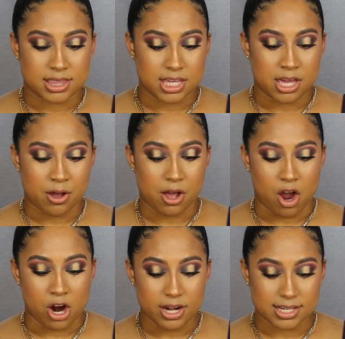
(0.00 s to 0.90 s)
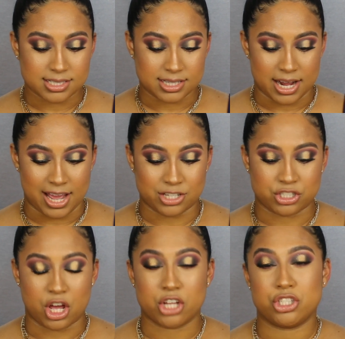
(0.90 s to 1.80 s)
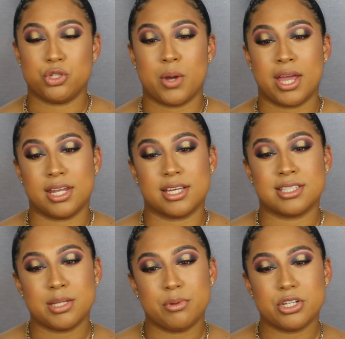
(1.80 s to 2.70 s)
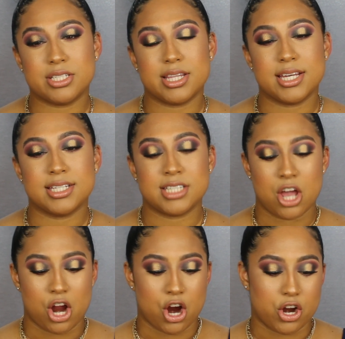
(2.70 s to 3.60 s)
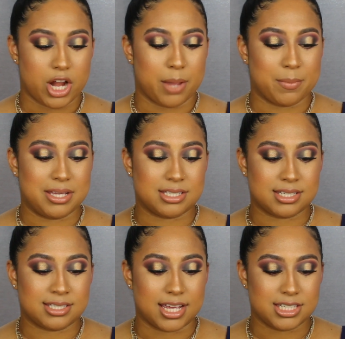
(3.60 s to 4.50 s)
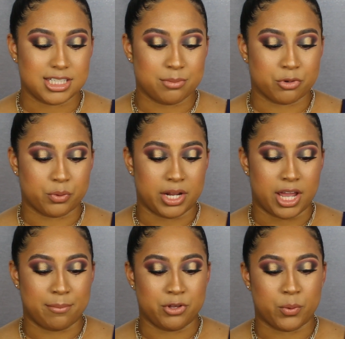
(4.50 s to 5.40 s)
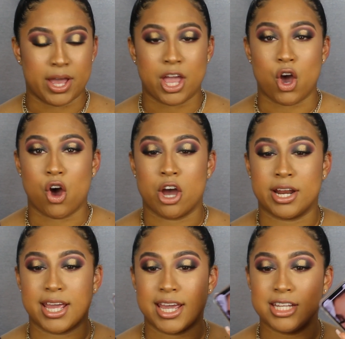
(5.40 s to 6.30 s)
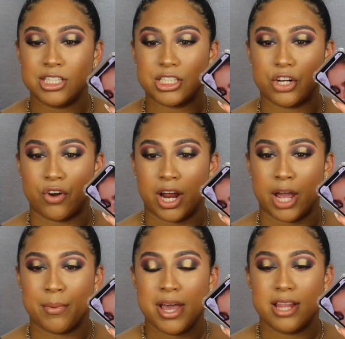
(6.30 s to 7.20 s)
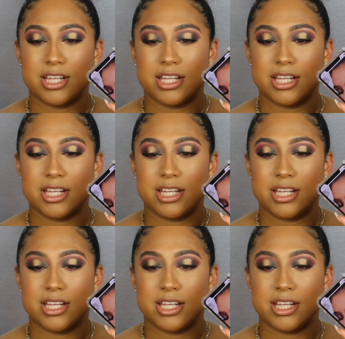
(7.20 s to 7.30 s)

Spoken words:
The artist that I saw do a look similar to this, her name is Stacey Marie MUA on Instagram.